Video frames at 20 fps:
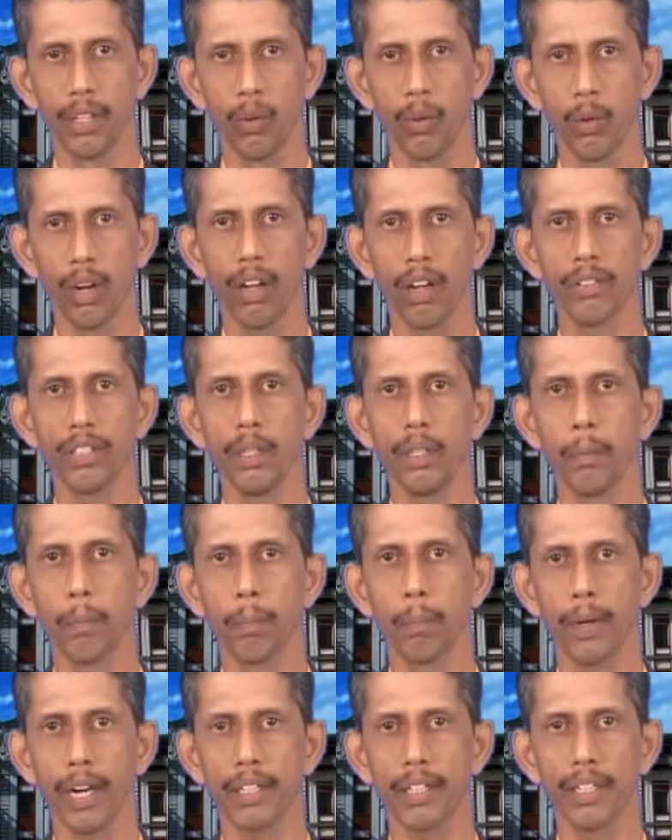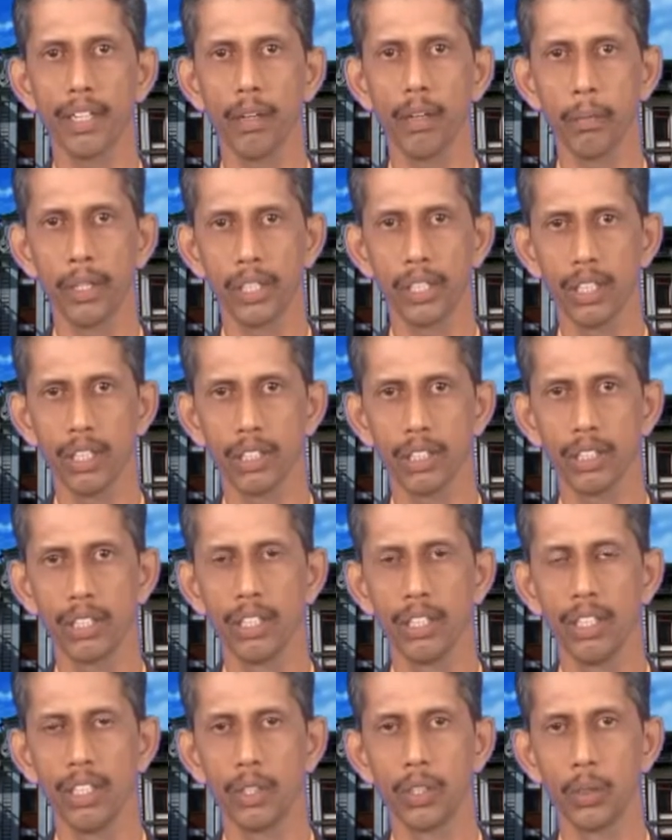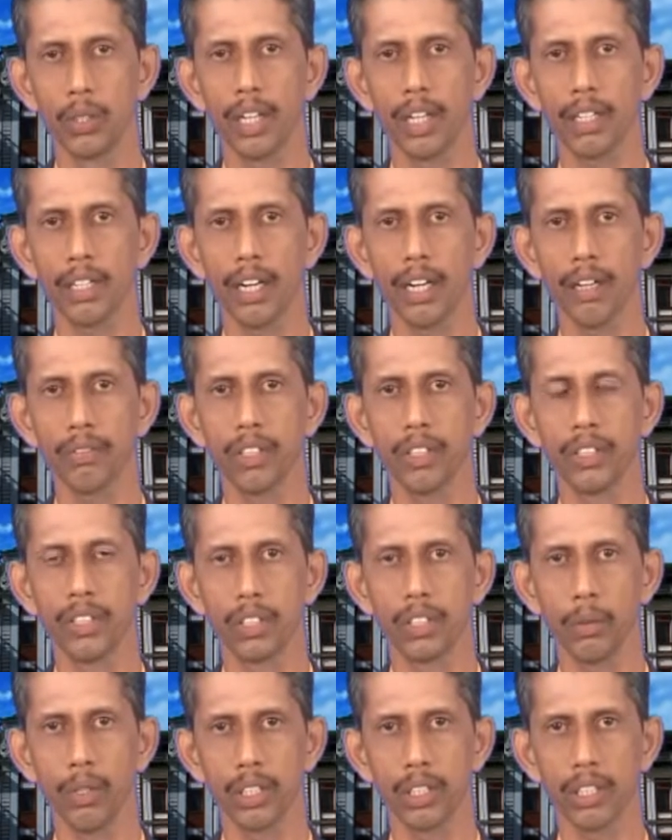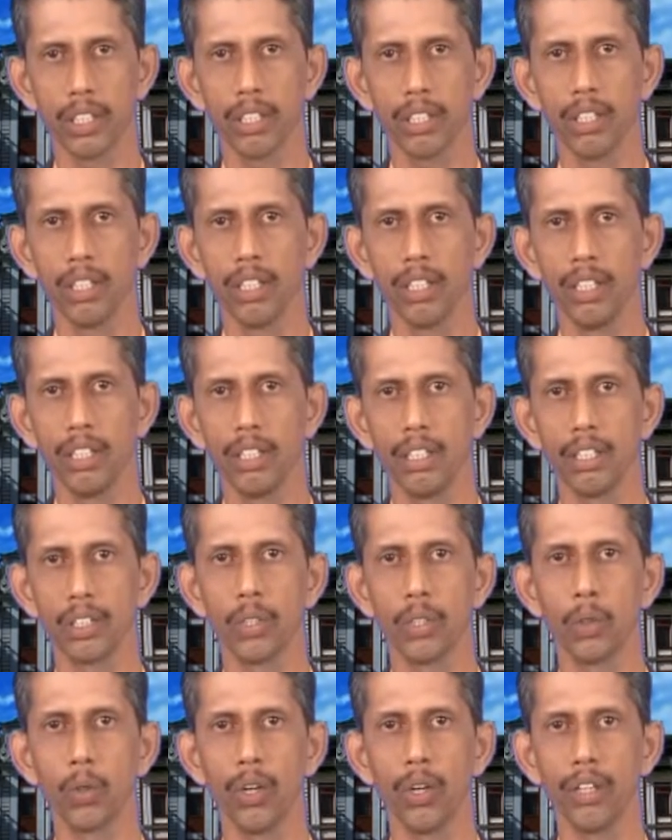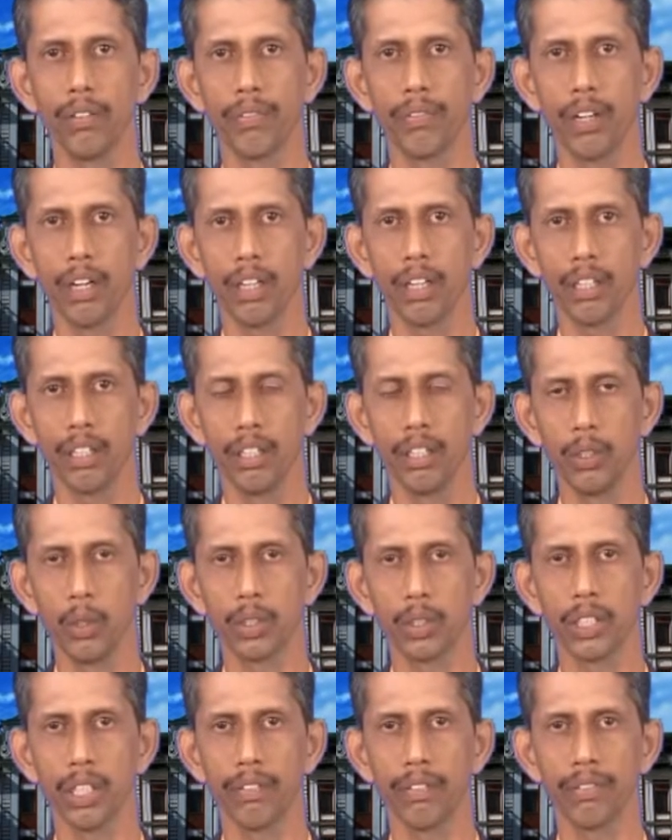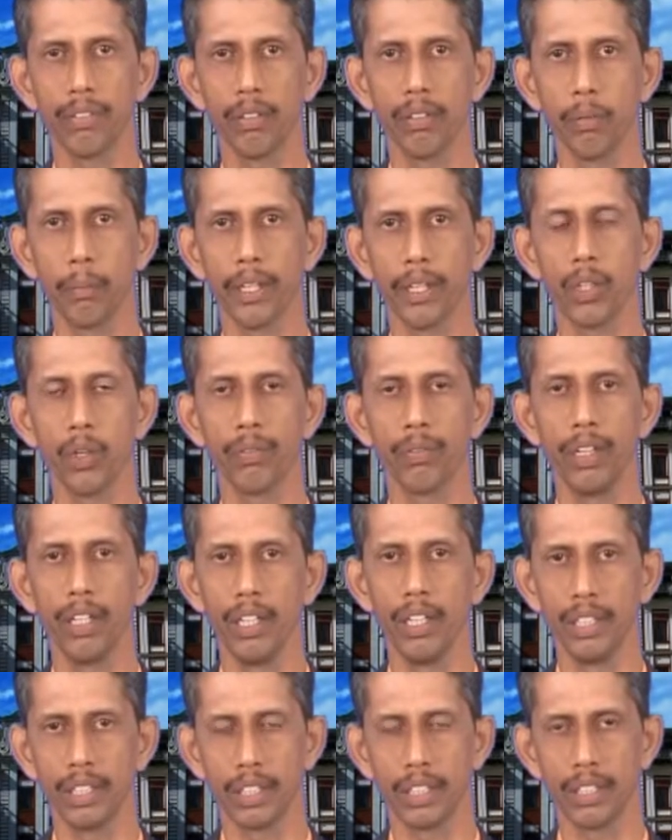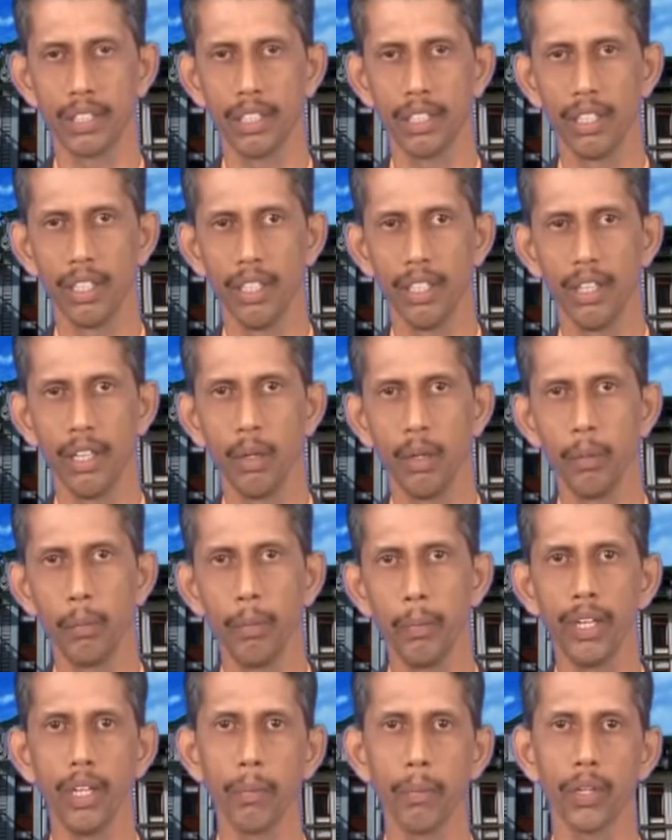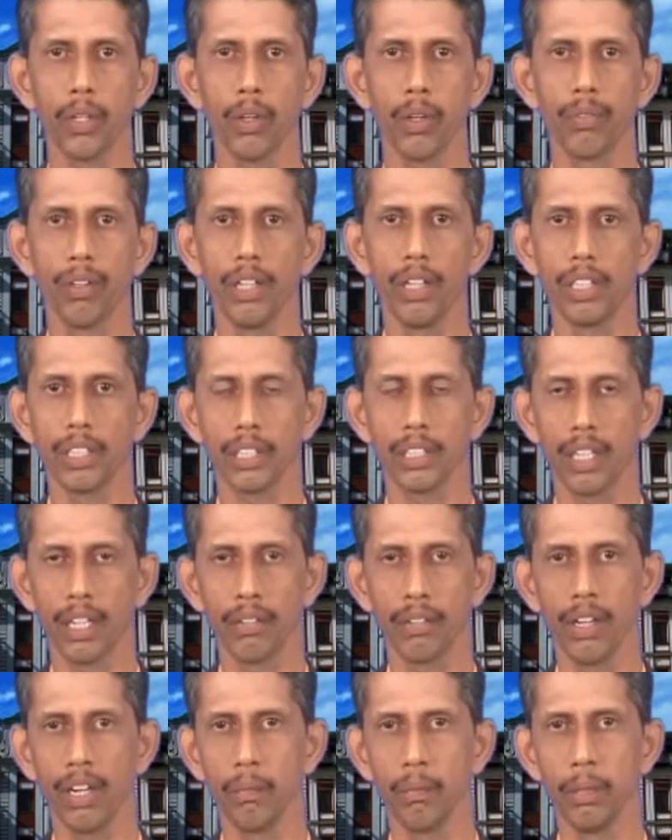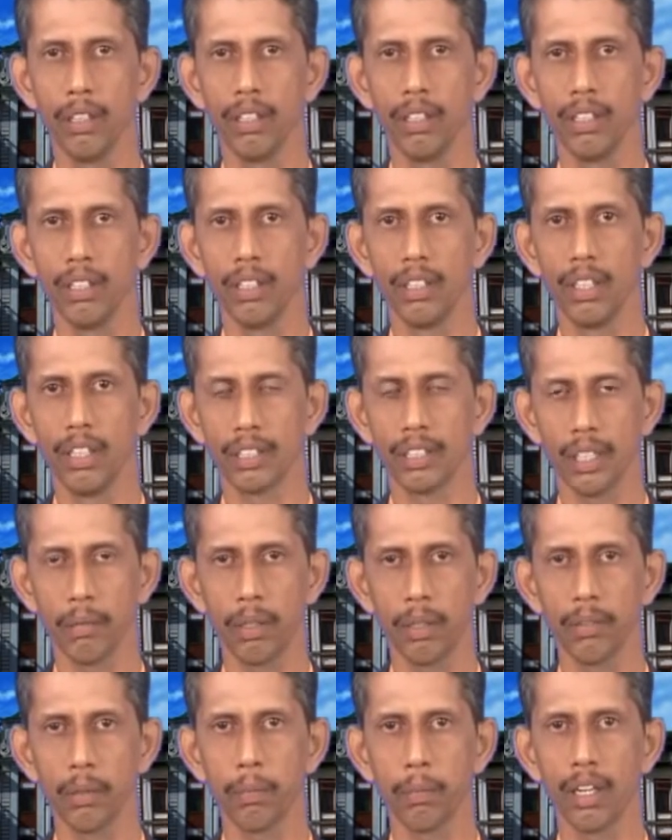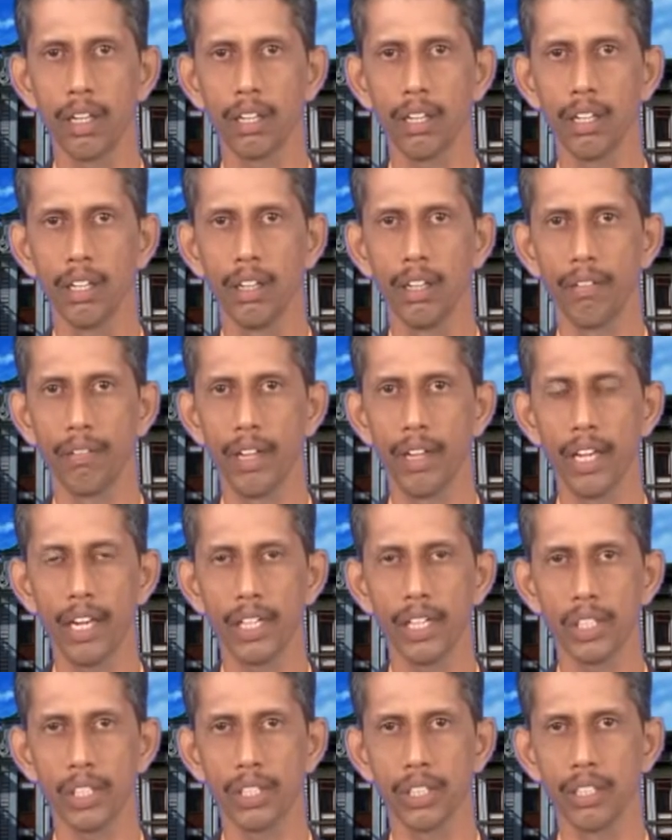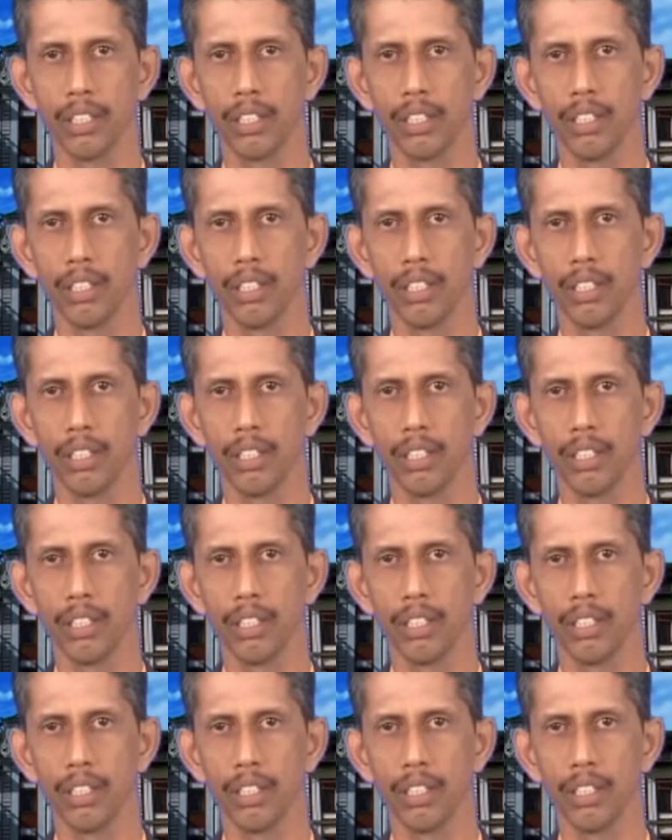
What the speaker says: One of the practical measures to take care of this situation is to go in for use of microfillers. Many microfillers are available. Some of them are fly ash,